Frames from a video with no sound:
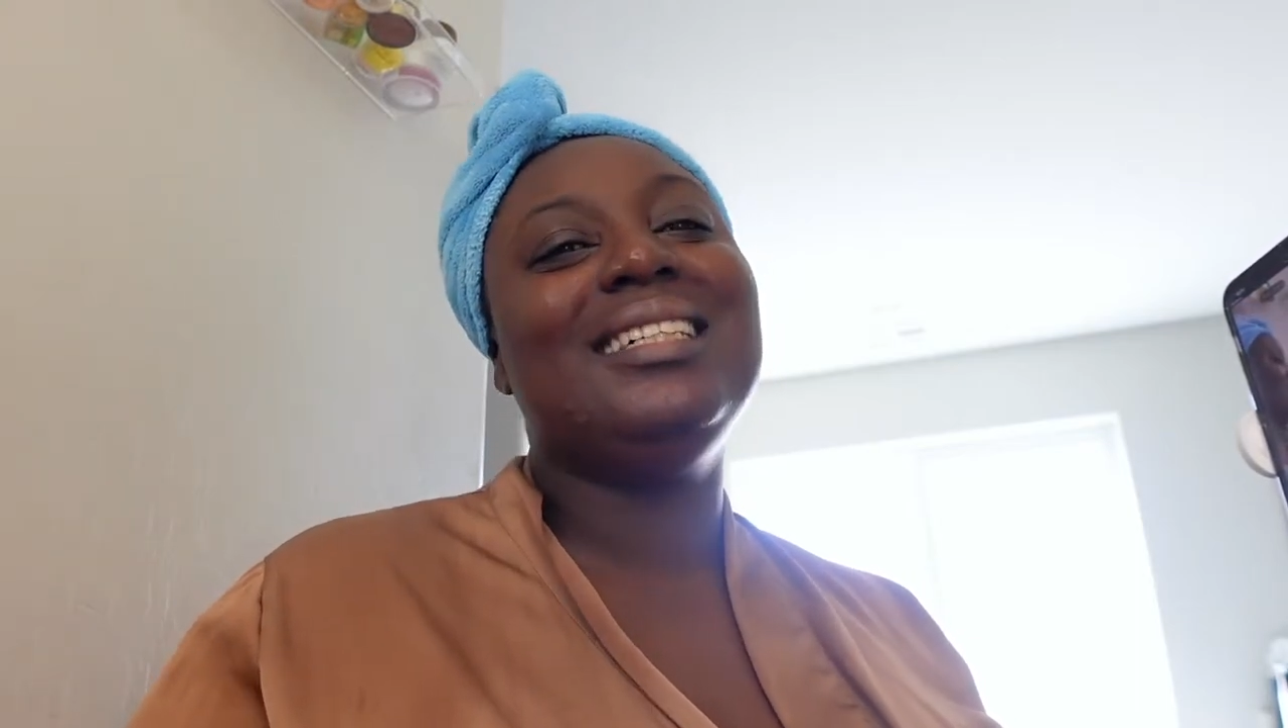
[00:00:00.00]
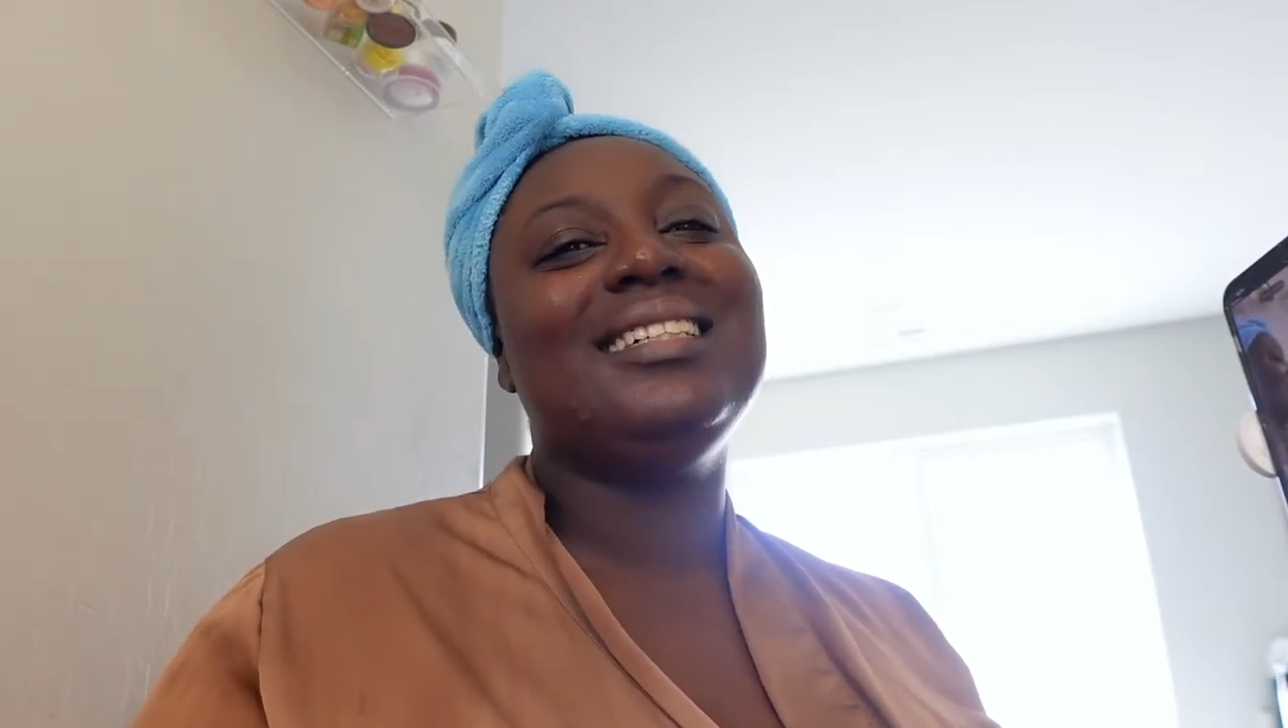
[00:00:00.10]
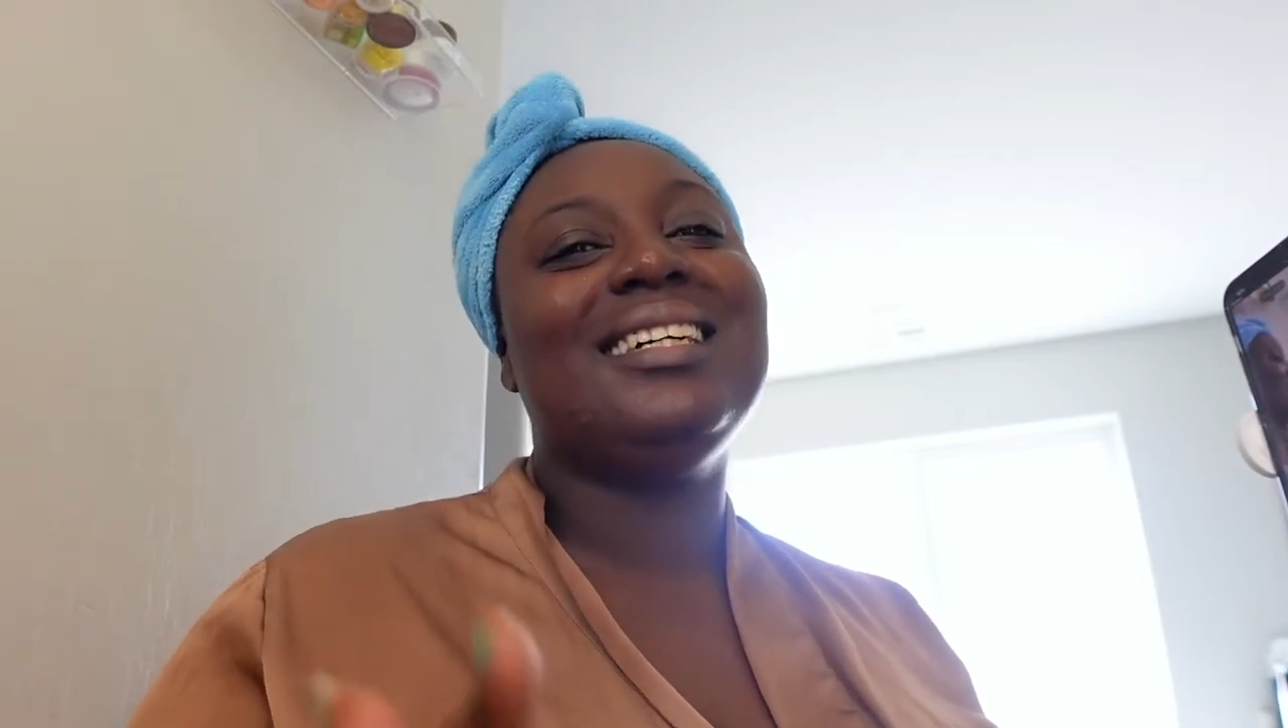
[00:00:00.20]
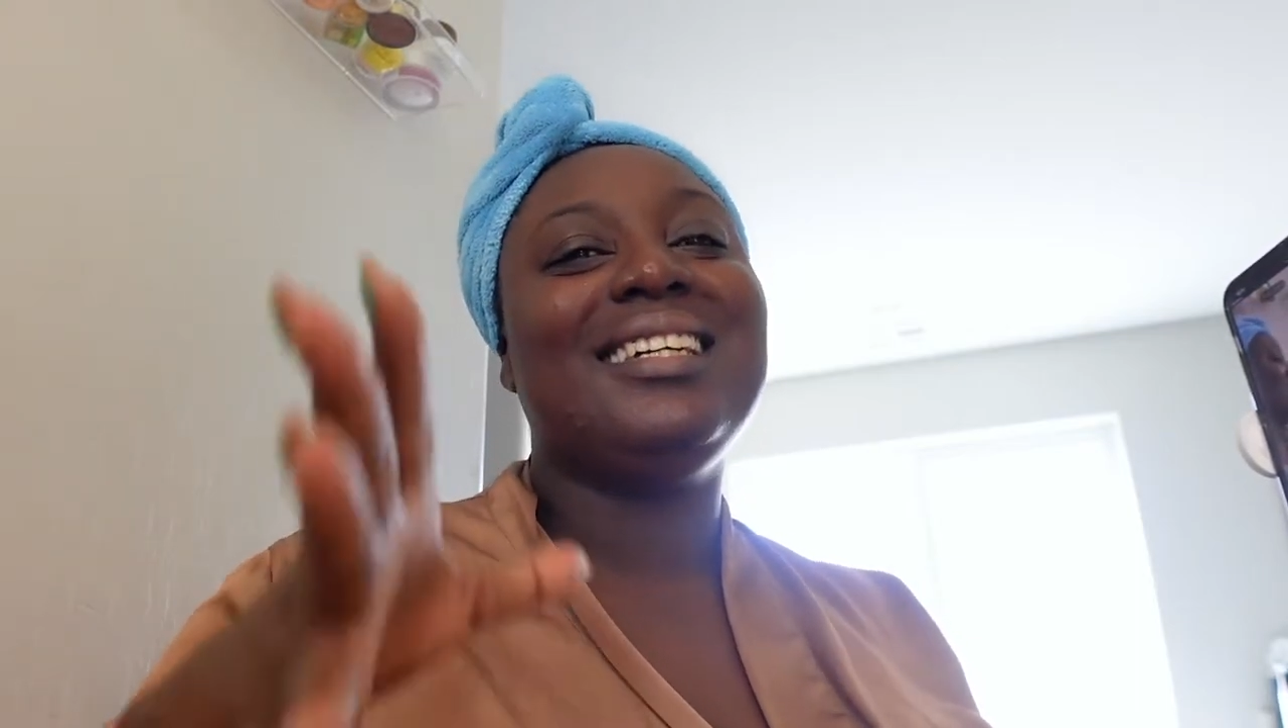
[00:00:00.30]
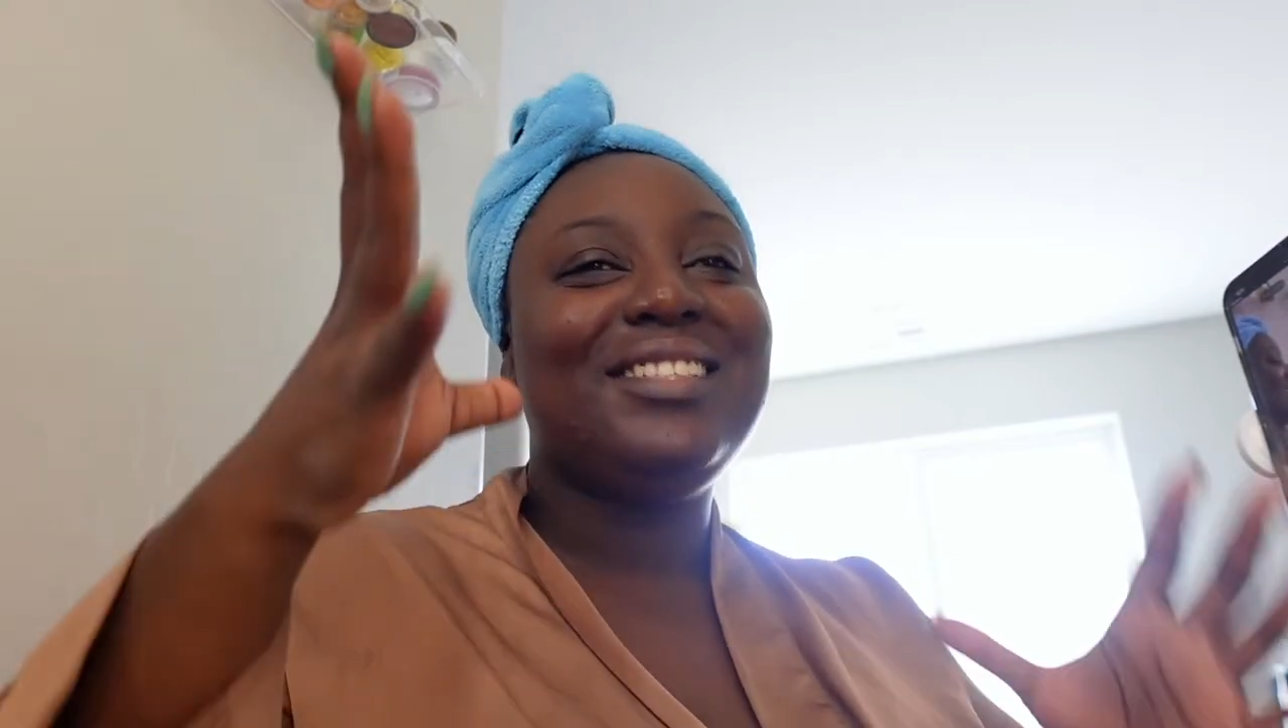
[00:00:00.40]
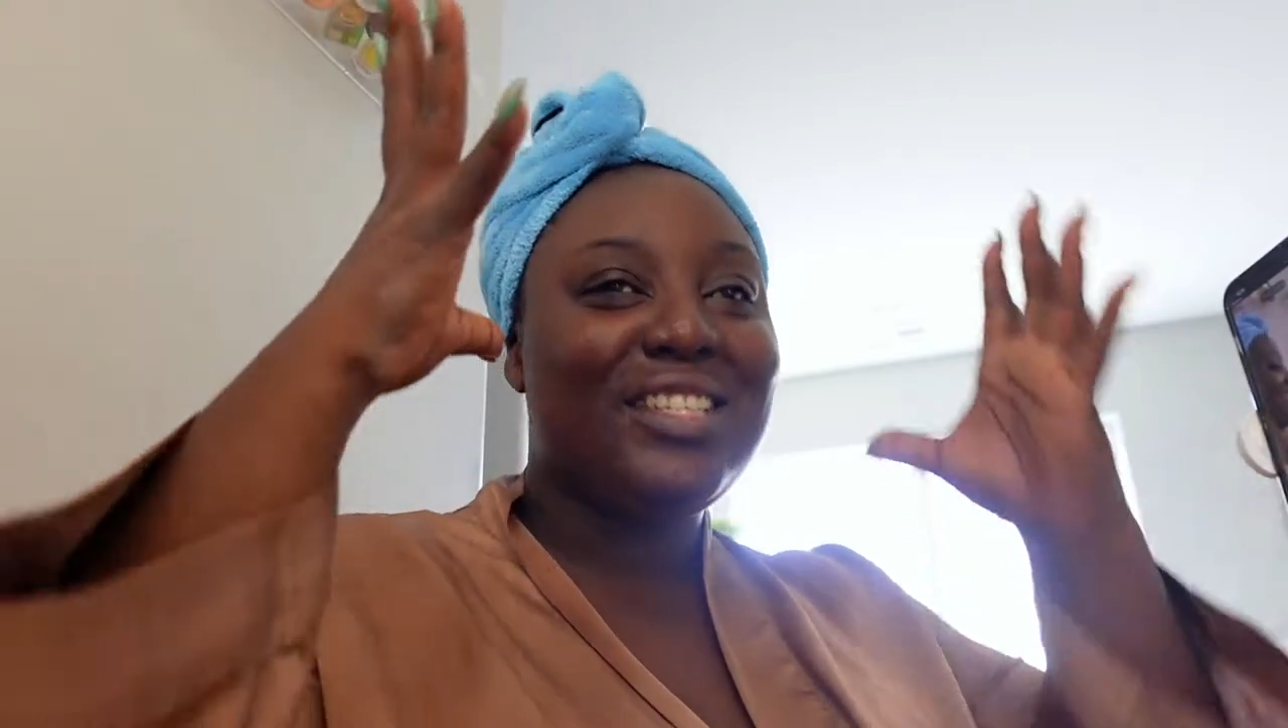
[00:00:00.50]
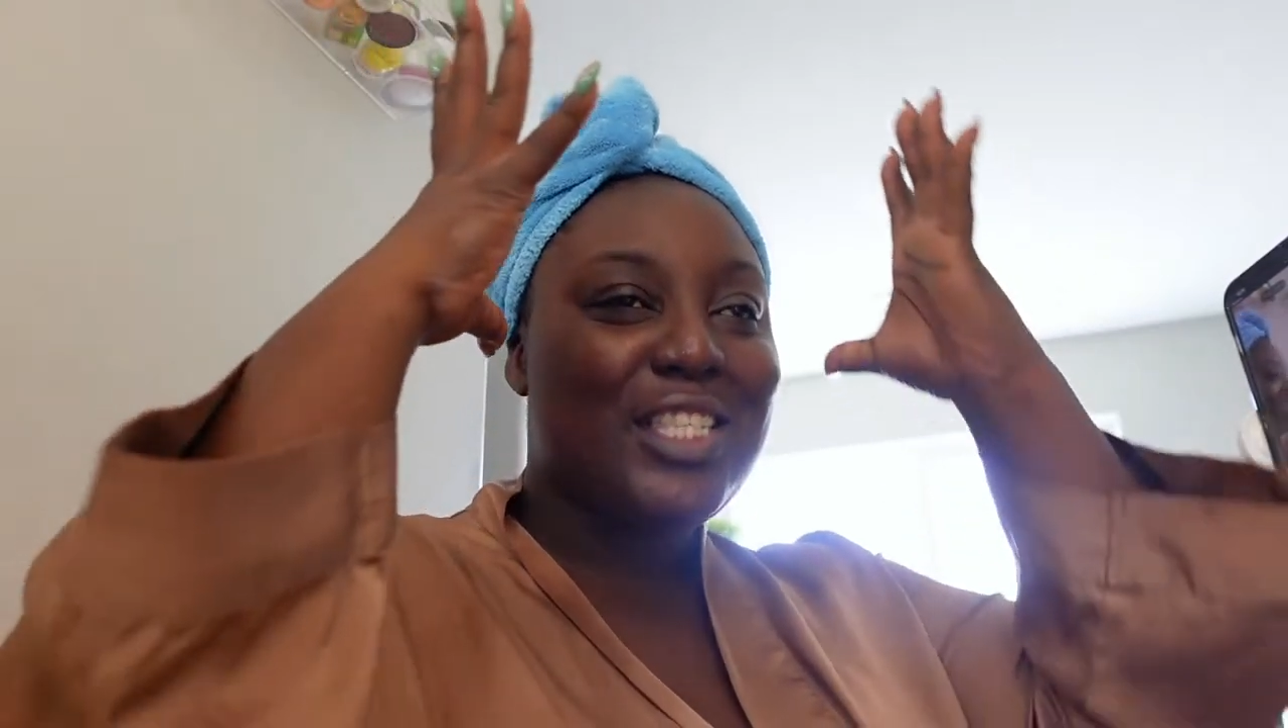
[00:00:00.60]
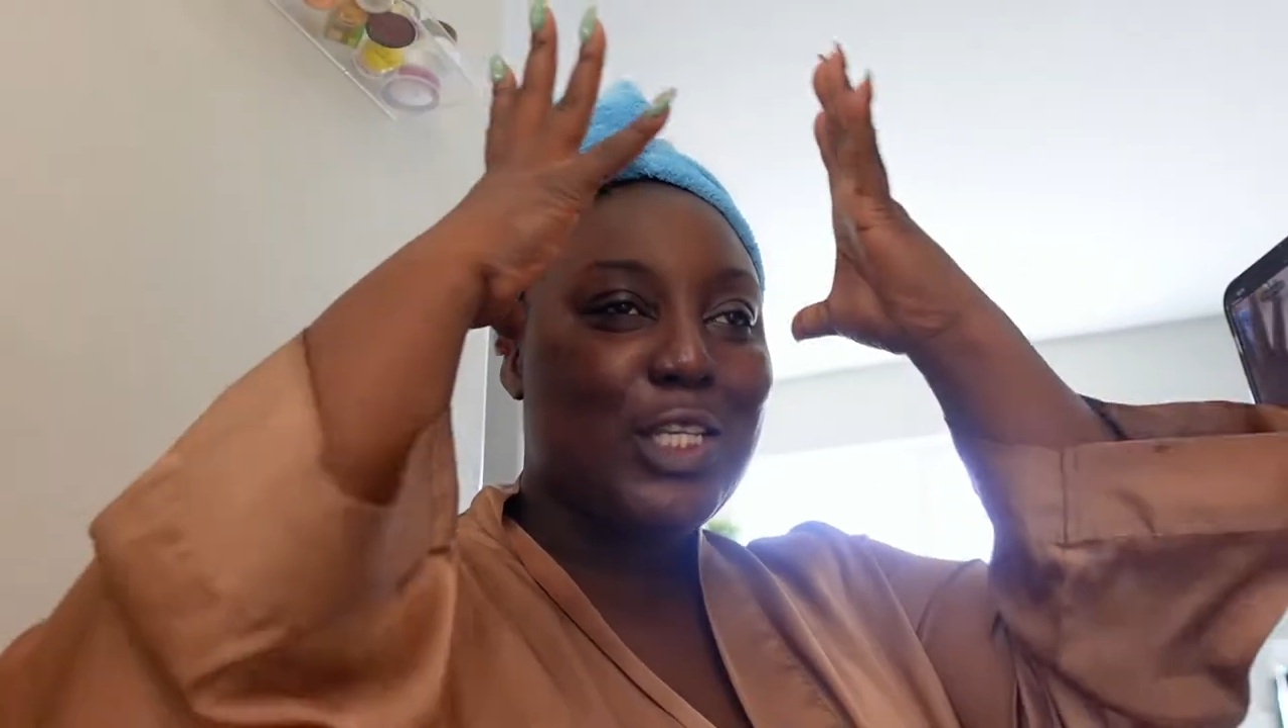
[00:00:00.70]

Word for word: It just